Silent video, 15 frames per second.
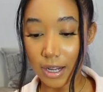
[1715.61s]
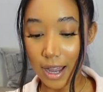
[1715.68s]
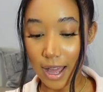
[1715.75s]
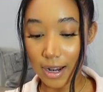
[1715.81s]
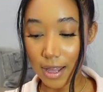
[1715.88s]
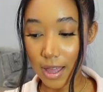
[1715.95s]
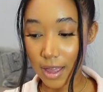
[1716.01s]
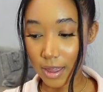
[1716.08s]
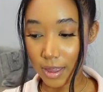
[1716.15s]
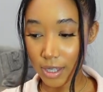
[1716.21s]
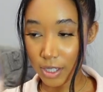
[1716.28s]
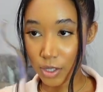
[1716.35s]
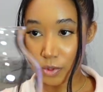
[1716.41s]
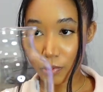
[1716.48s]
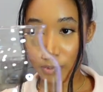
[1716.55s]
I got
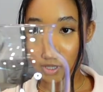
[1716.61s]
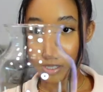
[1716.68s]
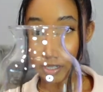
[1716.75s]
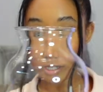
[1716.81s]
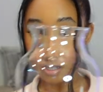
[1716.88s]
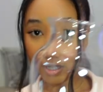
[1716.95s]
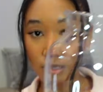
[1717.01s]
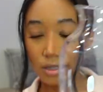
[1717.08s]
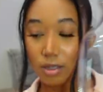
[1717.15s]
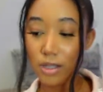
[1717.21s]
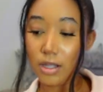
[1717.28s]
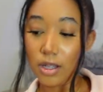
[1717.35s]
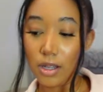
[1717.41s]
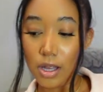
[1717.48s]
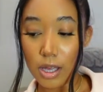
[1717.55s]
this one.
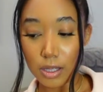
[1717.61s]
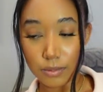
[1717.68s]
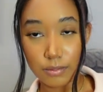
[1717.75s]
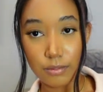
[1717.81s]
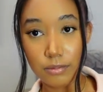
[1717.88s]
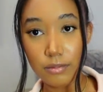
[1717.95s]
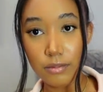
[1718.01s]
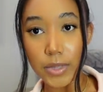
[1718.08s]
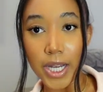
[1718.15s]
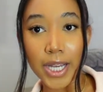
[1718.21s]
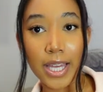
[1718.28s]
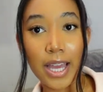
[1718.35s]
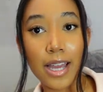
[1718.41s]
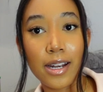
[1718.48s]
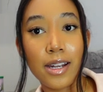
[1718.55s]

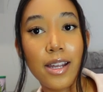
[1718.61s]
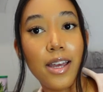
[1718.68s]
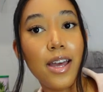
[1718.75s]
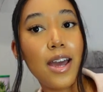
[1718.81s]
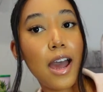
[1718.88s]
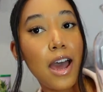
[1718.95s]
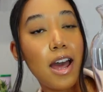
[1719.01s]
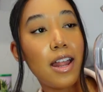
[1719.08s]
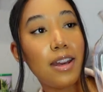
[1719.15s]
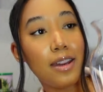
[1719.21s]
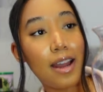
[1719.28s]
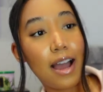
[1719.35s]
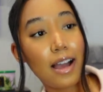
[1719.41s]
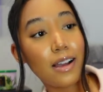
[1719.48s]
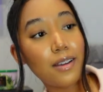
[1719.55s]
Again,
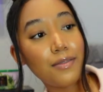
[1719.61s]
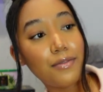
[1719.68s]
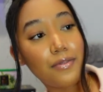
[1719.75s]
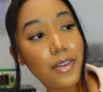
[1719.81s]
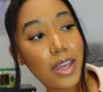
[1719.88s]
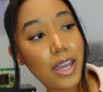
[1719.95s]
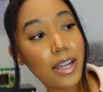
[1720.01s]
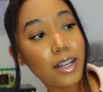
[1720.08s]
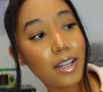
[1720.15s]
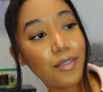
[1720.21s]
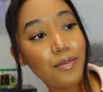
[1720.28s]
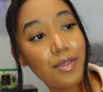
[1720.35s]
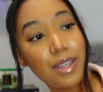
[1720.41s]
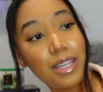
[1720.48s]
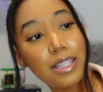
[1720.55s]
not a fan
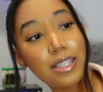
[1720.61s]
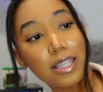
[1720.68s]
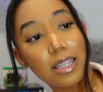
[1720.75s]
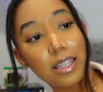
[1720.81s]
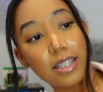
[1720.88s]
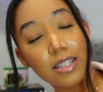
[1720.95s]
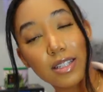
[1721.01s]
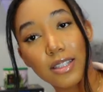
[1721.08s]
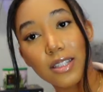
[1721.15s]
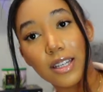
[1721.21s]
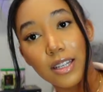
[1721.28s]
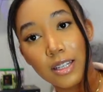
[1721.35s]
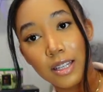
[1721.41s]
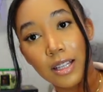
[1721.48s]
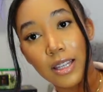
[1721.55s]
of this. Like this is just like
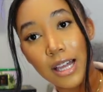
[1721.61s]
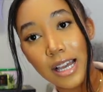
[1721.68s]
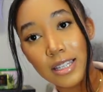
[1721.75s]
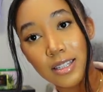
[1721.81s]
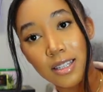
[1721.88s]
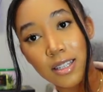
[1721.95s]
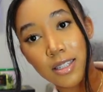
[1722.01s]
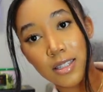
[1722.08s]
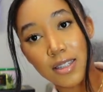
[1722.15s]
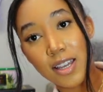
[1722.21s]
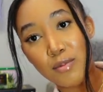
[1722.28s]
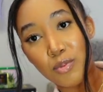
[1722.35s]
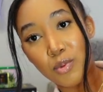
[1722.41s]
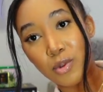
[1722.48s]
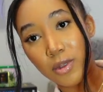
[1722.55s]
a classic
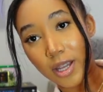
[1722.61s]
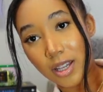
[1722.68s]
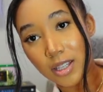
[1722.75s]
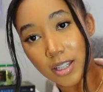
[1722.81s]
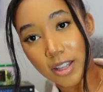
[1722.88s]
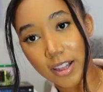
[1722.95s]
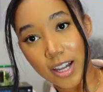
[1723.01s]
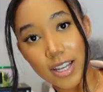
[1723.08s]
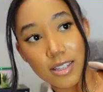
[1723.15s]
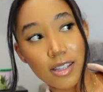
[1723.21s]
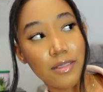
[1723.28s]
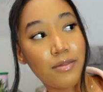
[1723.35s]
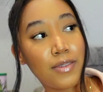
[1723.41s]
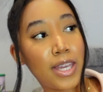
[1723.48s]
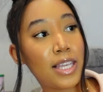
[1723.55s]
staple, like a classic
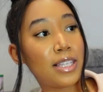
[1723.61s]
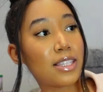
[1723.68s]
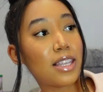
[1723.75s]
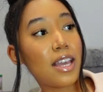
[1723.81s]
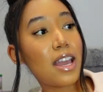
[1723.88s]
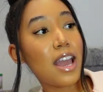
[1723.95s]
vase.